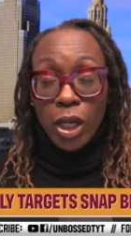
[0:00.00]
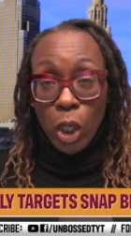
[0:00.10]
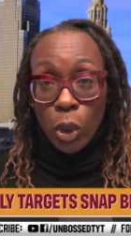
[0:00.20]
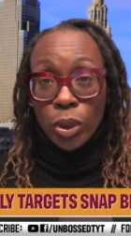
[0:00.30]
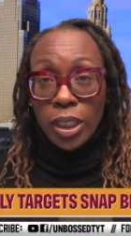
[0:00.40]

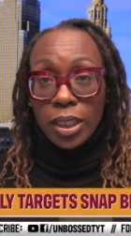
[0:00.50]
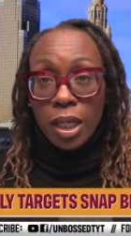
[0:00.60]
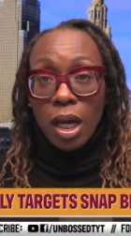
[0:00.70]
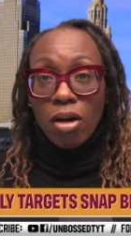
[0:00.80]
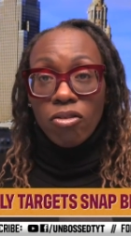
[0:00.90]
hurting
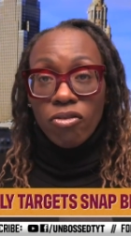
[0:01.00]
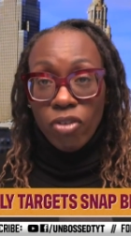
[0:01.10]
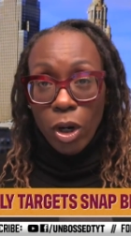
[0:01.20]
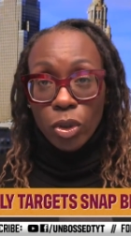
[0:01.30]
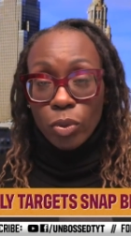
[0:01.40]

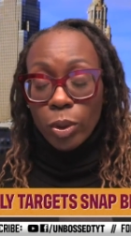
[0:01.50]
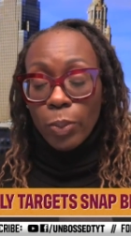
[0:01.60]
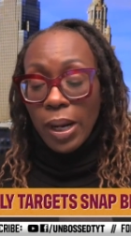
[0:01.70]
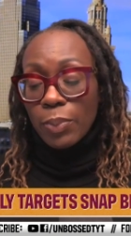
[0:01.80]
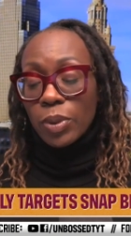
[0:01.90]

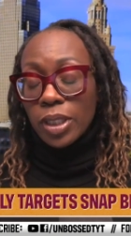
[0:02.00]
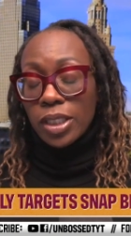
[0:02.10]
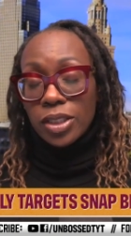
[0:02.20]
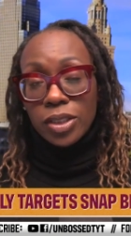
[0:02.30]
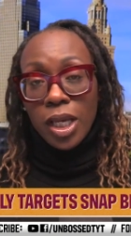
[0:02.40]
vulnerable
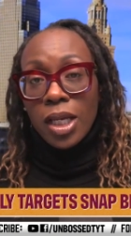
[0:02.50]
populations.